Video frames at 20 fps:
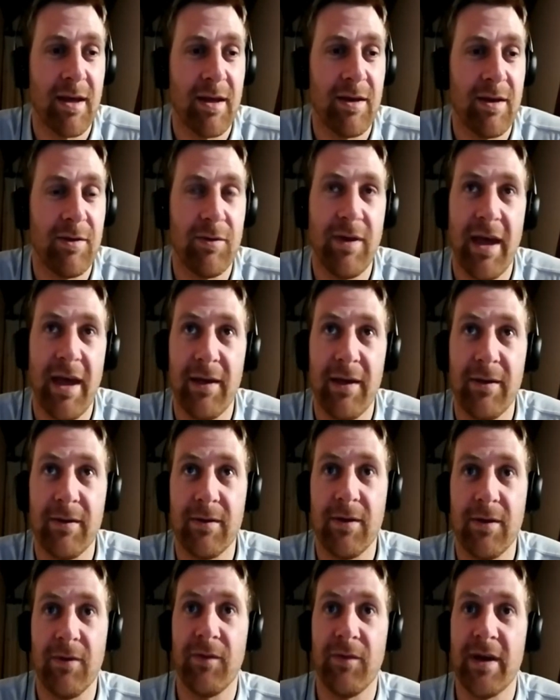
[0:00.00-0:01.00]
do tell
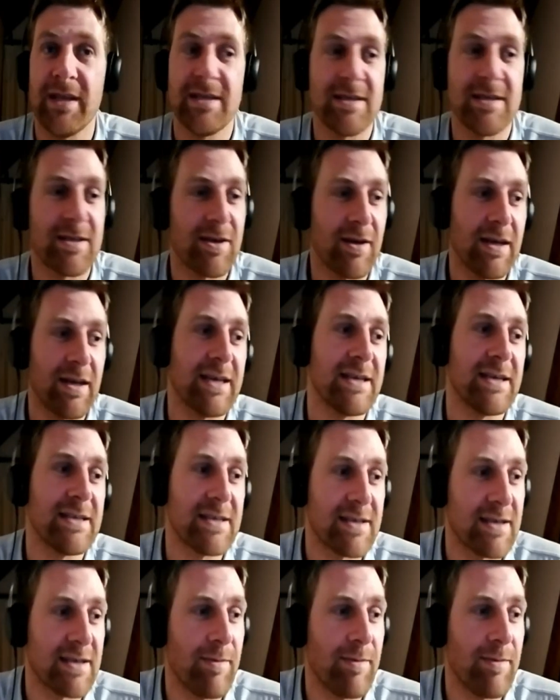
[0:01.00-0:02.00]
your friends and
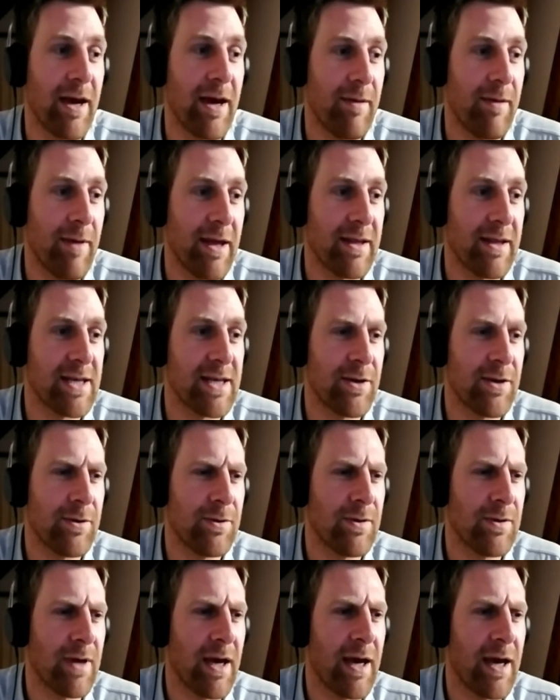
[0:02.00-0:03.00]
colleagues about the
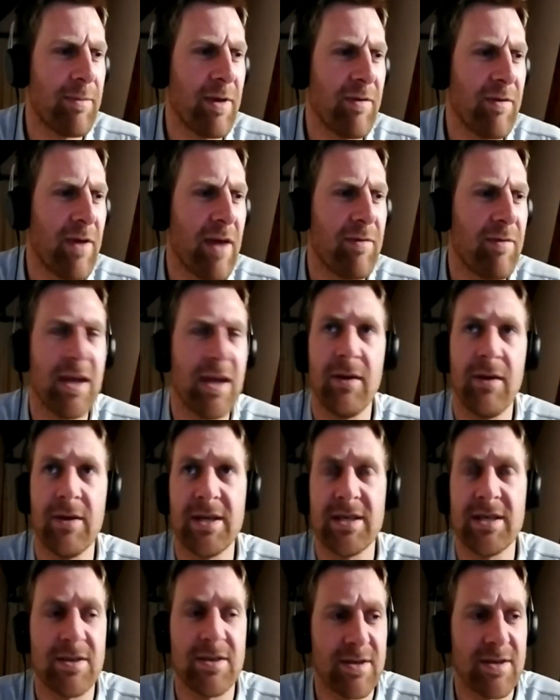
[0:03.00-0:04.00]
channel. If you have any
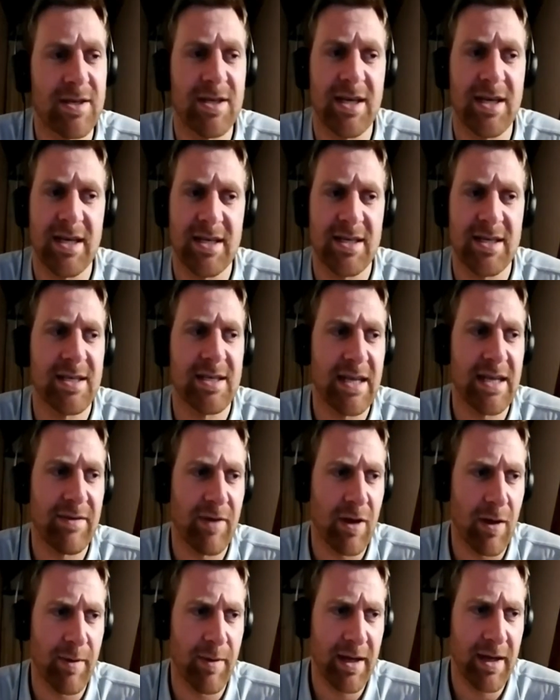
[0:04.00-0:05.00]
questions or suggestions, leave a
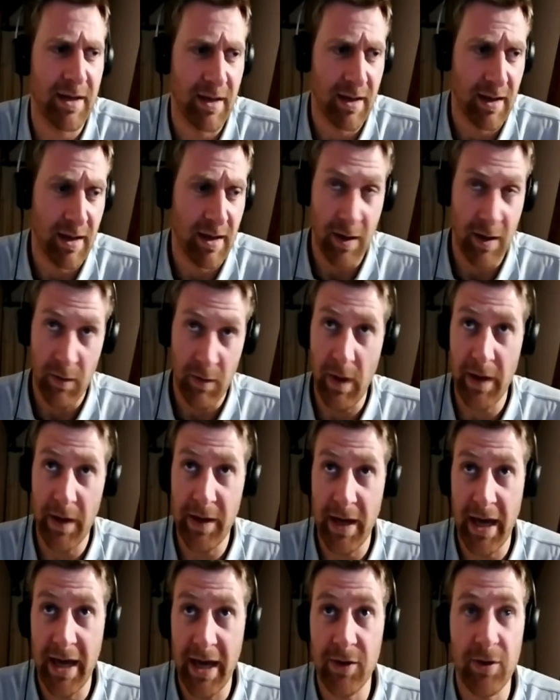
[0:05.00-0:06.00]
comment. While
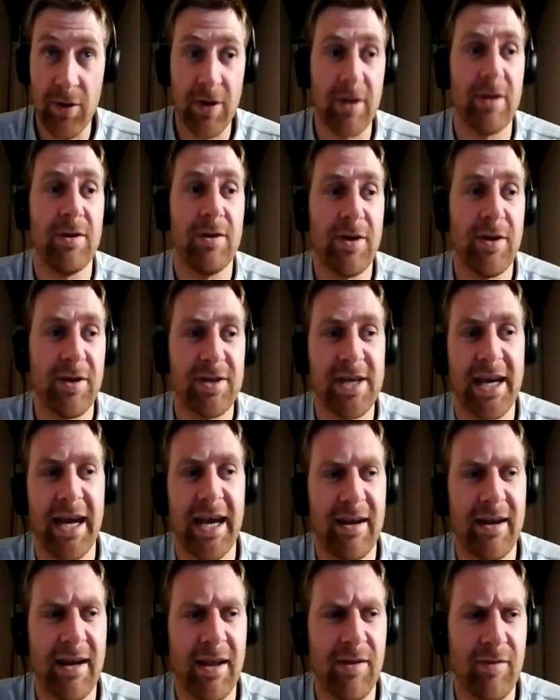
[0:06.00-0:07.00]
you're here, you could check
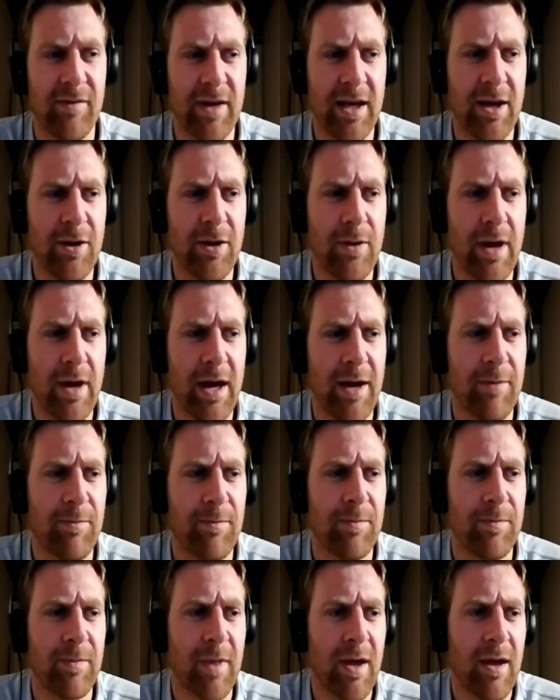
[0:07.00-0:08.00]
out another video.
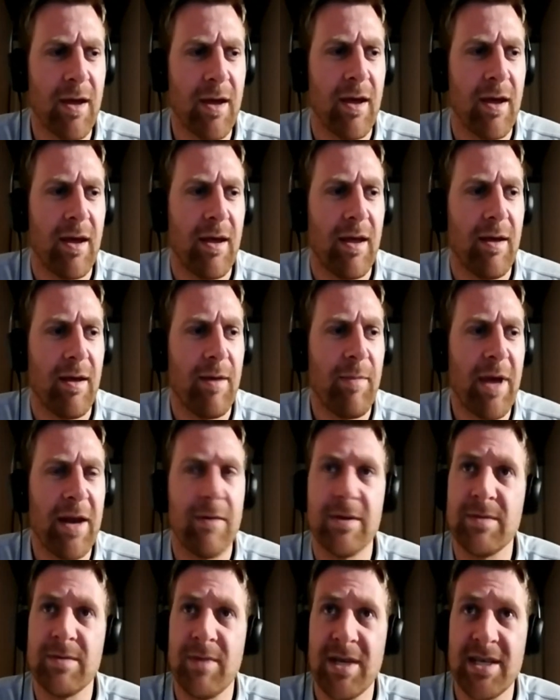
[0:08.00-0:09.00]
Amanda
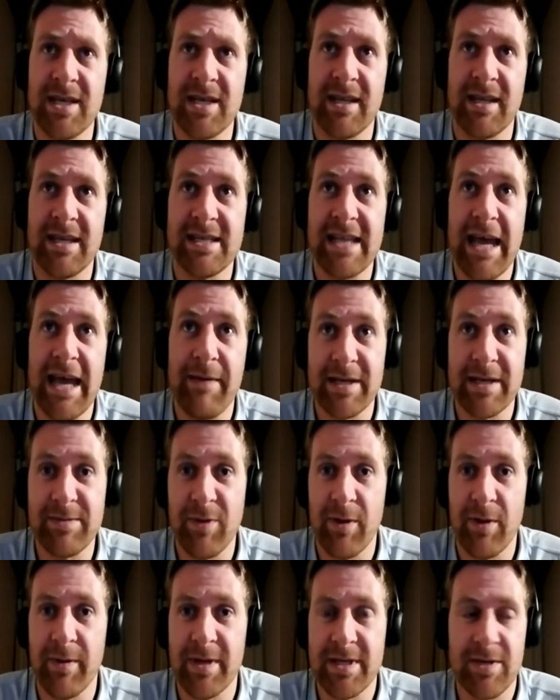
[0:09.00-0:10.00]
was mentioning these lab
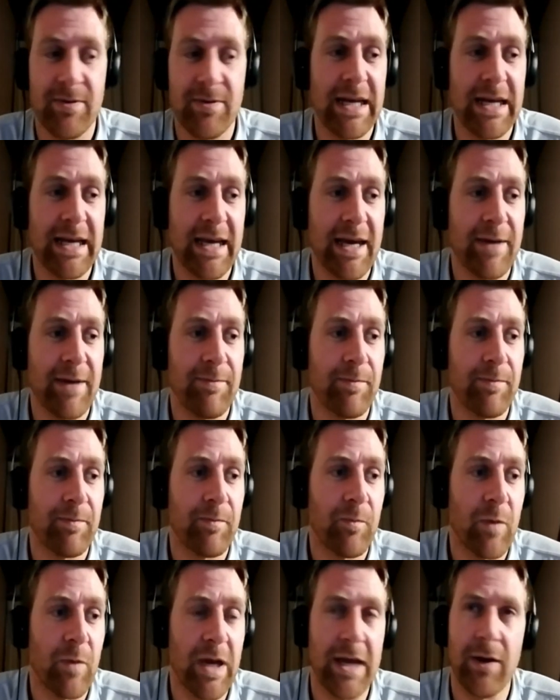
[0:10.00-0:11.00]
experiments are really
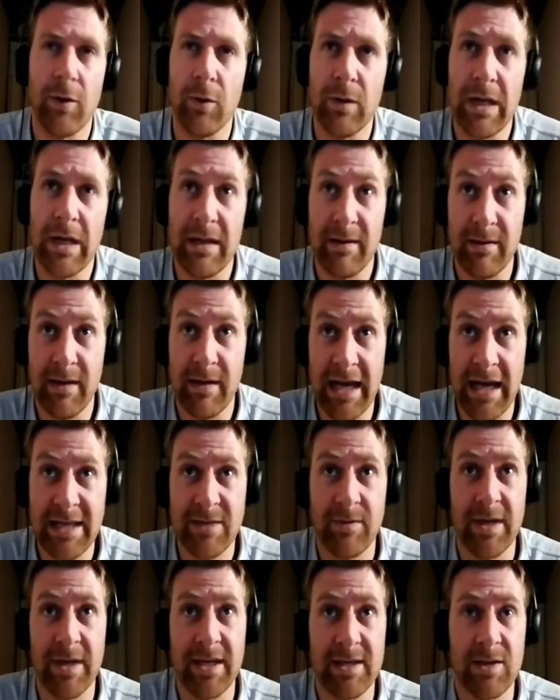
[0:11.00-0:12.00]
really cool.
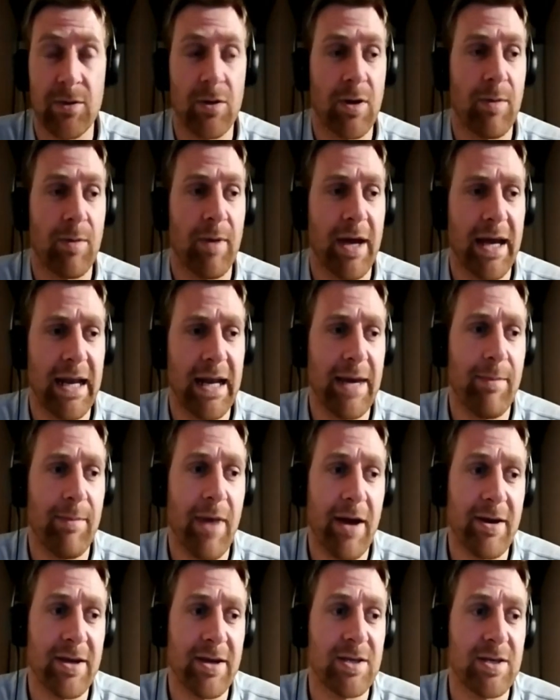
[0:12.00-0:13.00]
Last week's talk by Claire
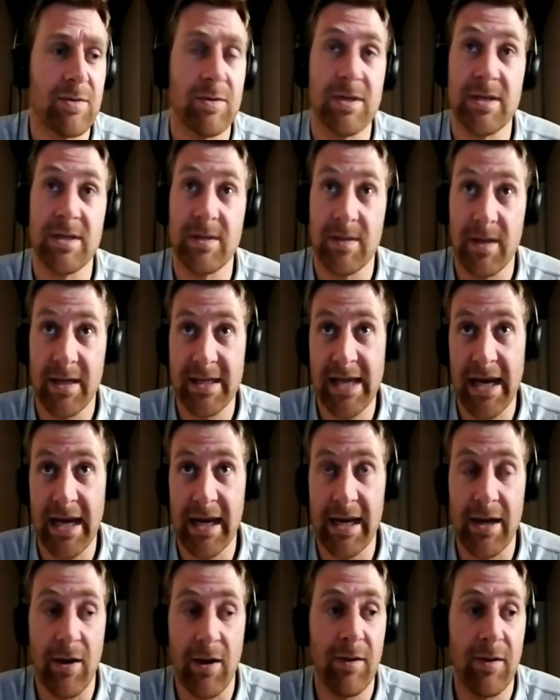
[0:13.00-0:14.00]
Burridge was
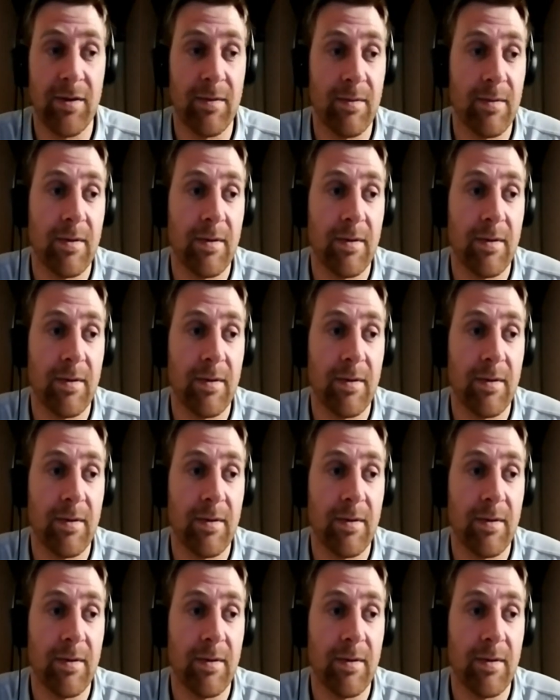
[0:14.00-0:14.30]
exactly on